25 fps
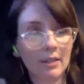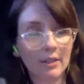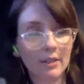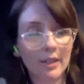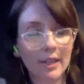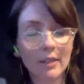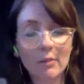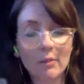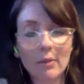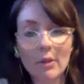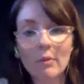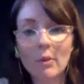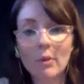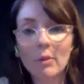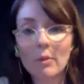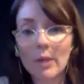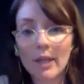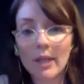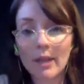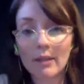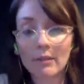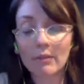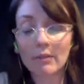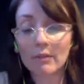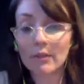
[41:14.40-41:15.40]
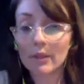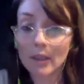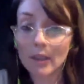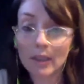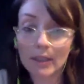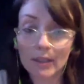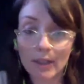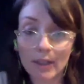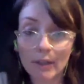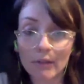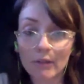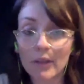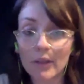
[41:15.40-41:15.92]
Next week we'll be out in
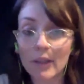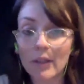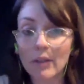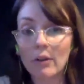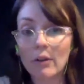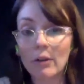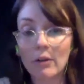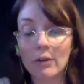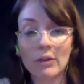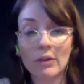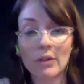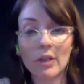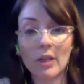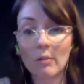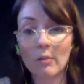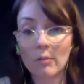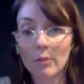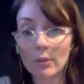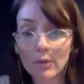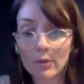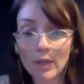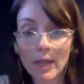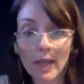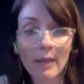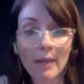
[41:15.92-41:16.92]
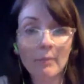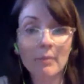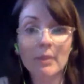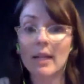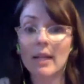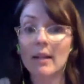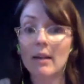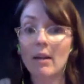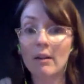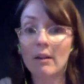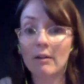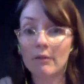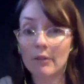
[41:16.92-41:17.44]
Philadelphia hosting boot camps
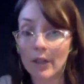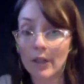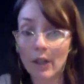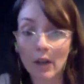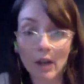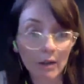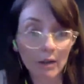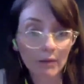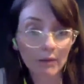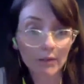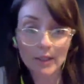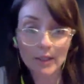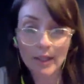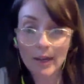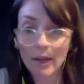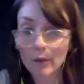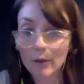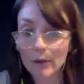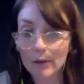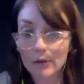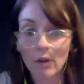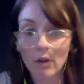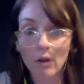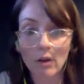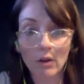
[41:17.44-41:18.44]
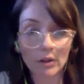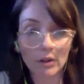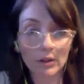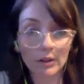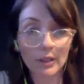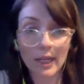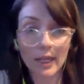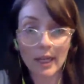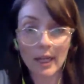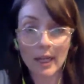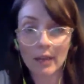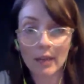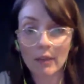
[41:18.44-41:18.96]
and offering office hours all
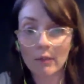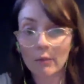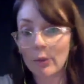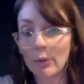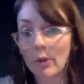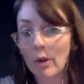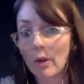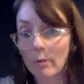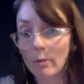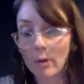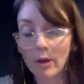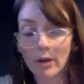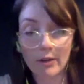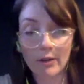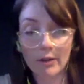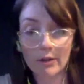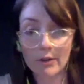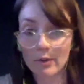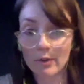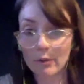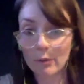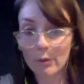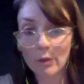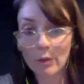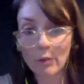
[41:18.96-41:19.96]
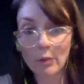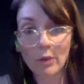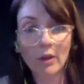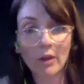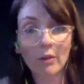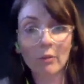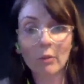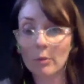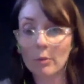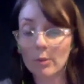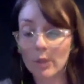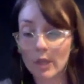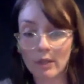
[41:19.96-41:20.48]
day through our partners at WeWork.
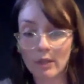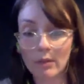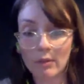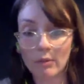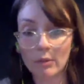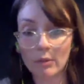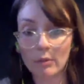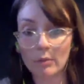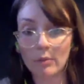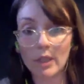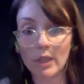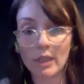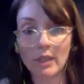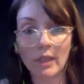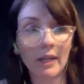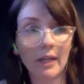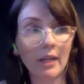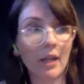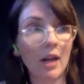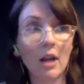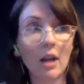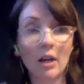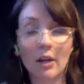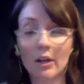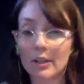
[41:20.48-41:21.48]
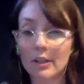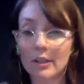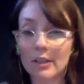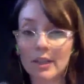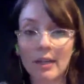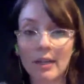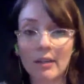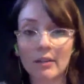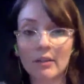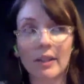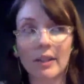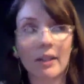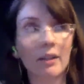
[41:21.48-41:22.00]
We'll be like hunkered
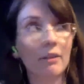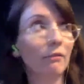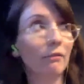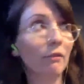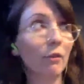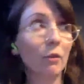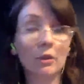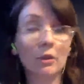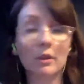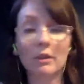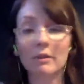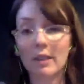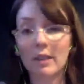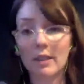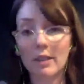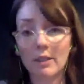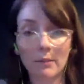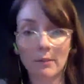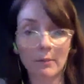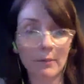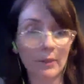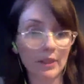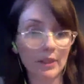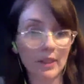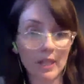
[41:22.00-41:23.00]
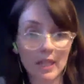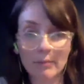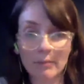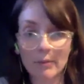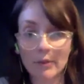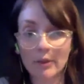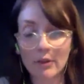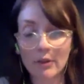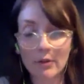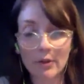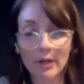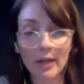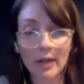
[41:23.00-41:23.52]
down there. 4 of us from our team
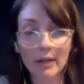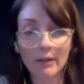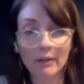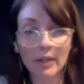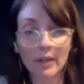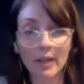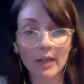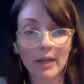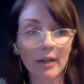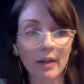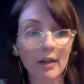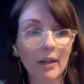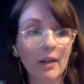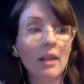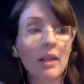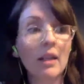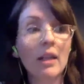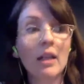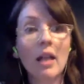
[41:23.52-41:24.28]
are going out there.